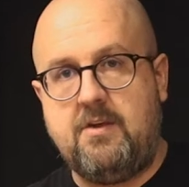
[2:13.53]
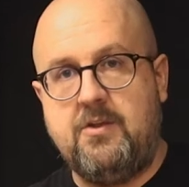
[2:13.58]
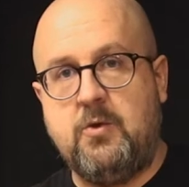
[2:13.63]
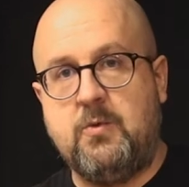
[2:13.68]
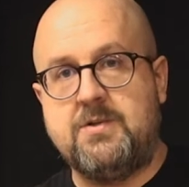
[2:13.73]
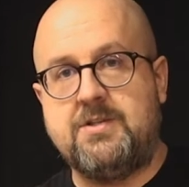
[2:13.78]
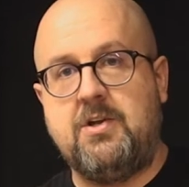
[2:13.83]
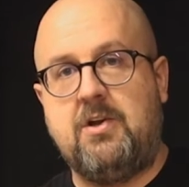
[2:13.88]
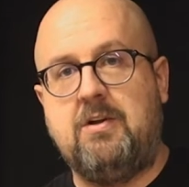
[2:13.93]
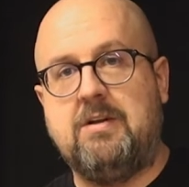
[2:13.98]

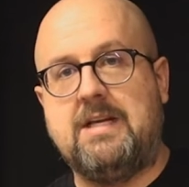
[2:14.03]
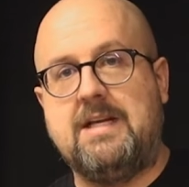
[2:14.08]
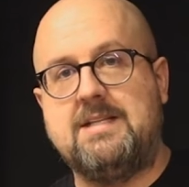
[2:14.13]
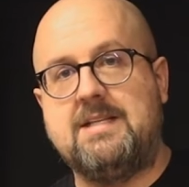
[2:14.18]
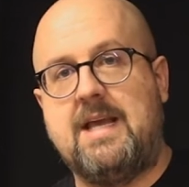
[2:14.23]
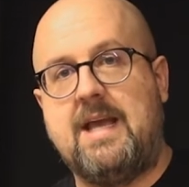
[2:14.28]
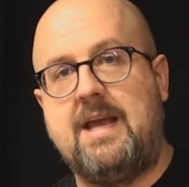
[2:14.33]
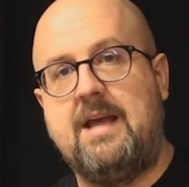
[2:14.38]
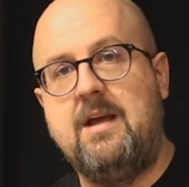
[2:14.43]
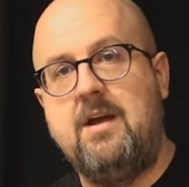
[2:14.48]
The result
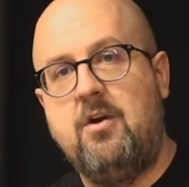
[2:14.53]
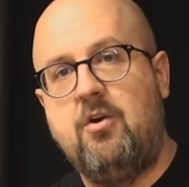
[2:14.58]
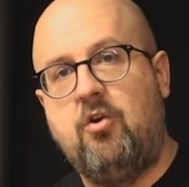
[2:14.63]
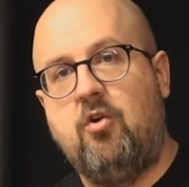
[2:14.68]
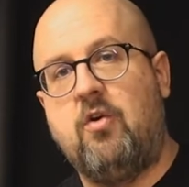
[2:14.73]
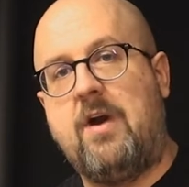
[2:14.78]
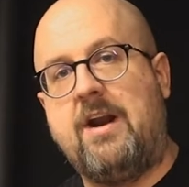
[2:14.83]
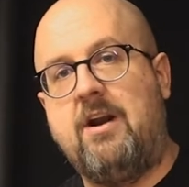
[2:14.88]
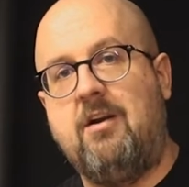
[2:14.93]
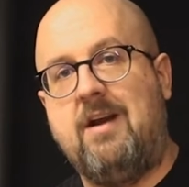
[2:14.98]
is a
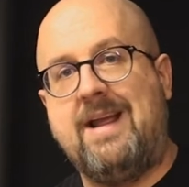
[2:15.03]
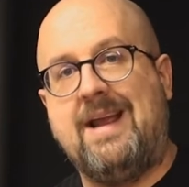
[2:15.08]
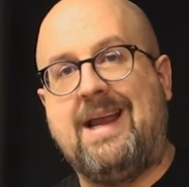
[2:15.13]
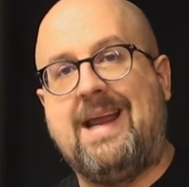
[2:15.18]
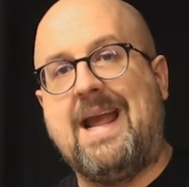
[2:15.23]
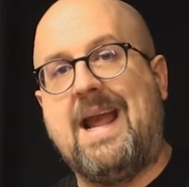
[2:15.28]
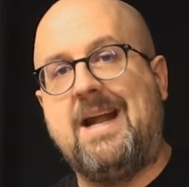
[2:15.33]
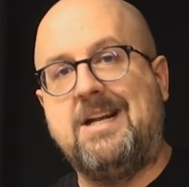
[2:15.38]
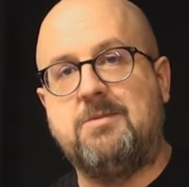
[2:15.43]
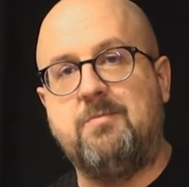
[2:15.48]
greater
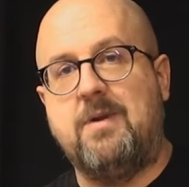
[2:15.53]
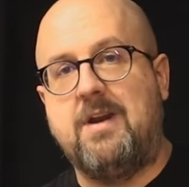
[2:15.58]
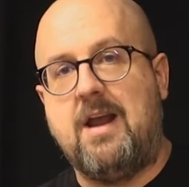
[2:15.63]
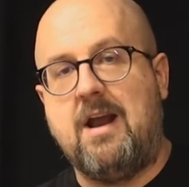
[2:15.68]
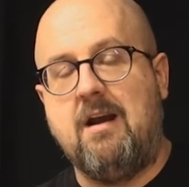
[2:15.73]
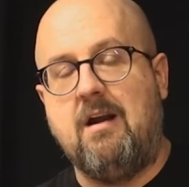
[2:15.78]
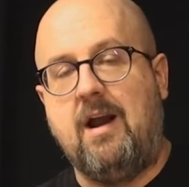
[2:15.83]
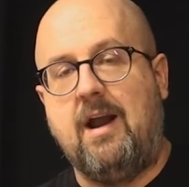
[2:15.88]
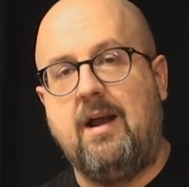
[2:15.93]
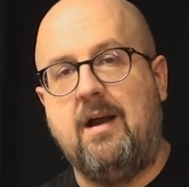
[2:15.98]
engagement
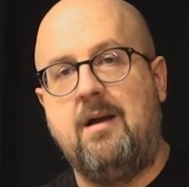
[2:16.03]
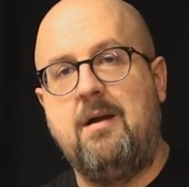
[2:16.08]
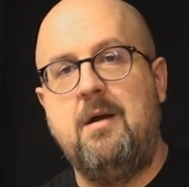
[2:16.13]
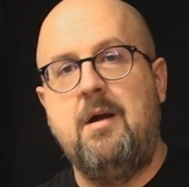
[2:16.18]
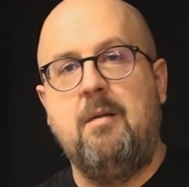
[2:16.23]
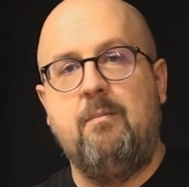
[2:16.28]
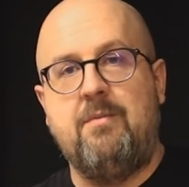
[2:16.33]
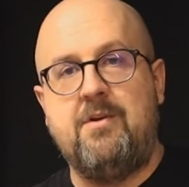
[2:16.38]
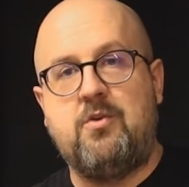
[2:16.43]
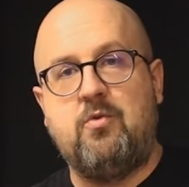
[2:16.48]
area
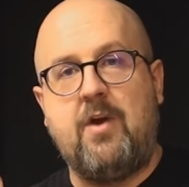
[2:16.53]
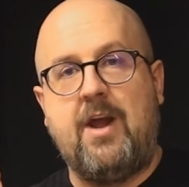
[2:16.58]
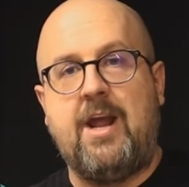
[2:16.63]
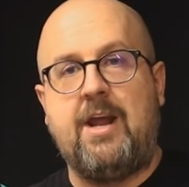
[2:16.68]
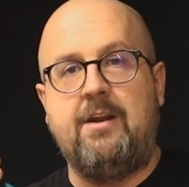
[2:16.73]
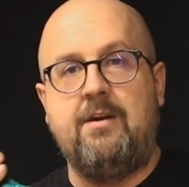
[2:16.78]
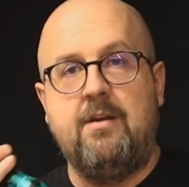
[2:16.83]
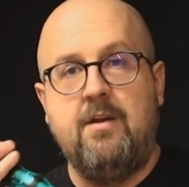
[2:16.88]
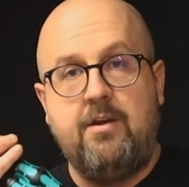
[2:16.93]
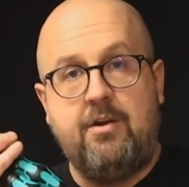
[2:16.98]

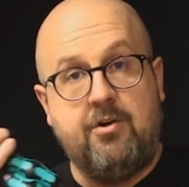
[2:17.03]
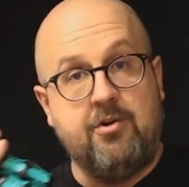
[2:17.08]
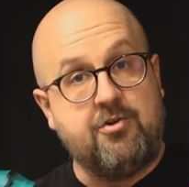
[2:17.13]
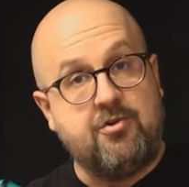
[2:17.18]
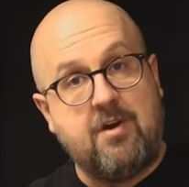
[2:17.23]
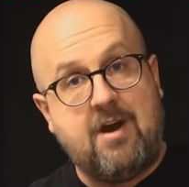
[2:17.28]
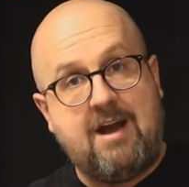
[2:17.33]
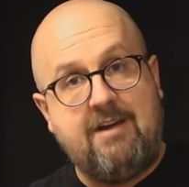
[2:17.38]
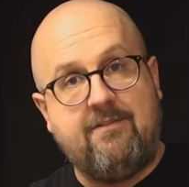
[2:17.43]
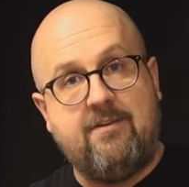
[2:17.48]
between your
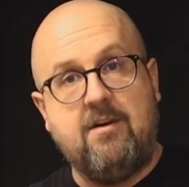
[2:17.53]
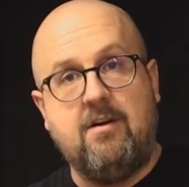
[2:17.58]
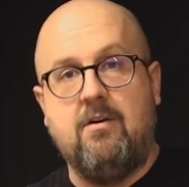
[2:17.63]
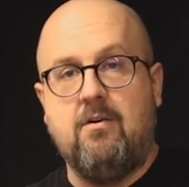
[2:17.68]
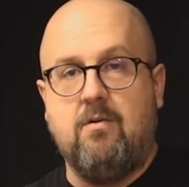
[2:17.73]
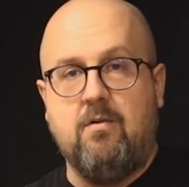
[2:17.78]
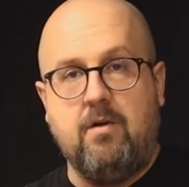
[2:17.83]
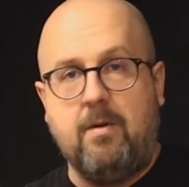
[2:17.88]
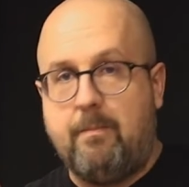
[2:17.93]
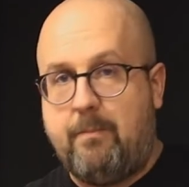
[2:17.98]

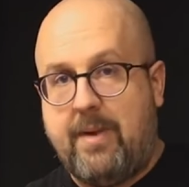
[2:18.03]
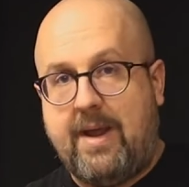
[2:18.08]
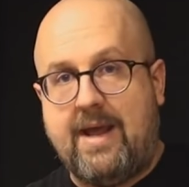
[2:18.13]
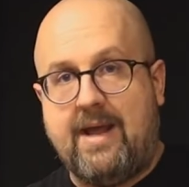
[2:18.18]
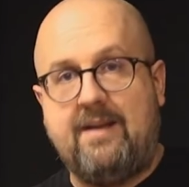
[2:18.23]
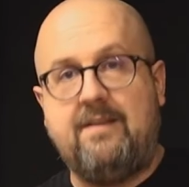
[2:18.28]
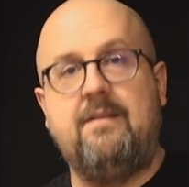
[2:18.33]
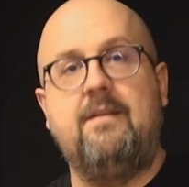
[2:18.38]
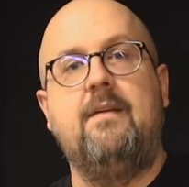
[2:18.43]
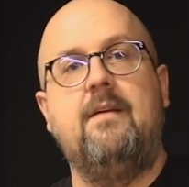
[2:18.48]
driver or
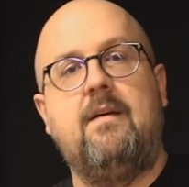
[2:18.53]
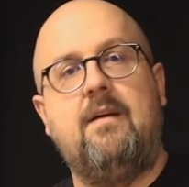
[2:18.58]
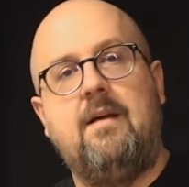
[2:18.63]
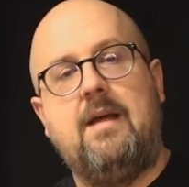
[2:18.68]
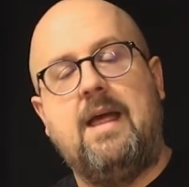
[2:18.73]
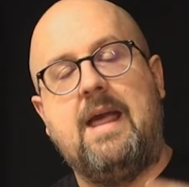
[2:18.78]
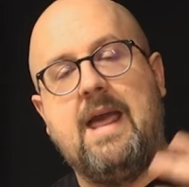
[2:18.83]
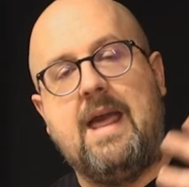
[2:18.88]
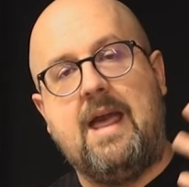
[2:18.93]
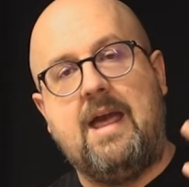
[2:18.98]
bit
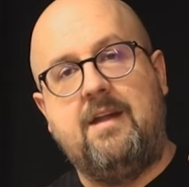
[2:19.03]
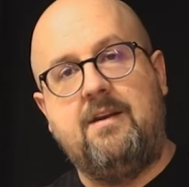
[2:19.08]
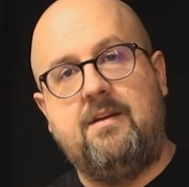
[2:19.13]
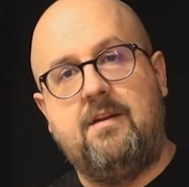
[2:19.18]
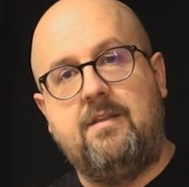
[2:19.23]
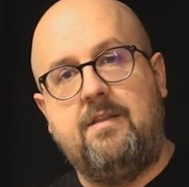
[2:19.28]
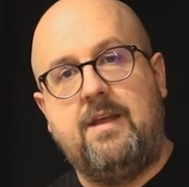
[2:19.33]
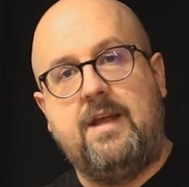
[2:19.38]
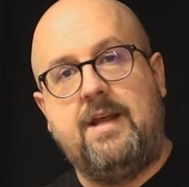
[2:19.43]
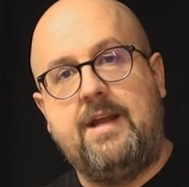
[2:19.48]

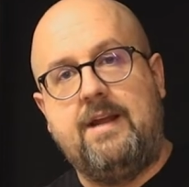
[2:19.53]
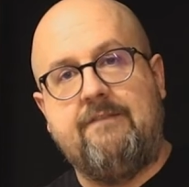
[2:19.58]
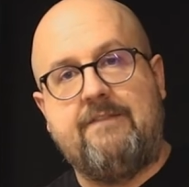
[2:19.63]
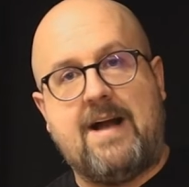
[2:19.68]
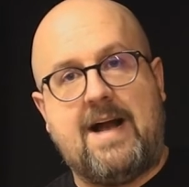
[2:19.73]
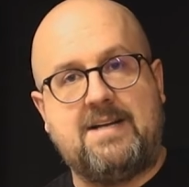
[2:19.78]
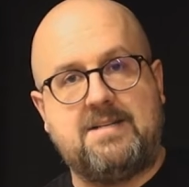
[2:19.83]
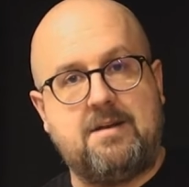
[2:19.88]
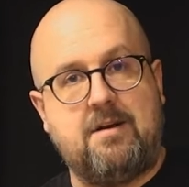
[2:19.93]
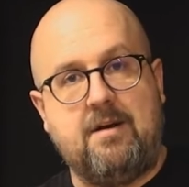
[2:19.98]
and the
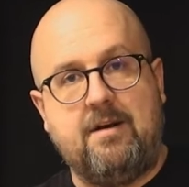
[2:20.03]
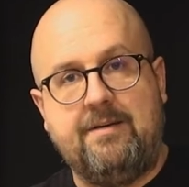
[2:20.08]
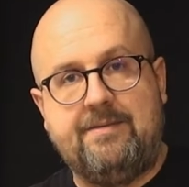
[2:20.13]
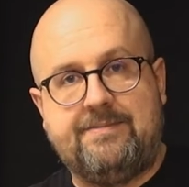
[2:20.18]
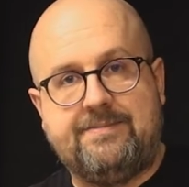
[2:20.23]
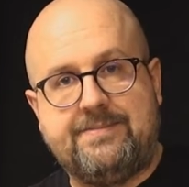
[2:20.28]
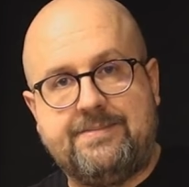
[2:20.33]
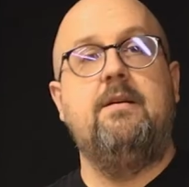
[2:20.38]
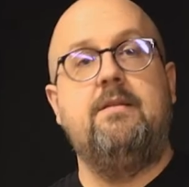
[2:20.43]
fastener.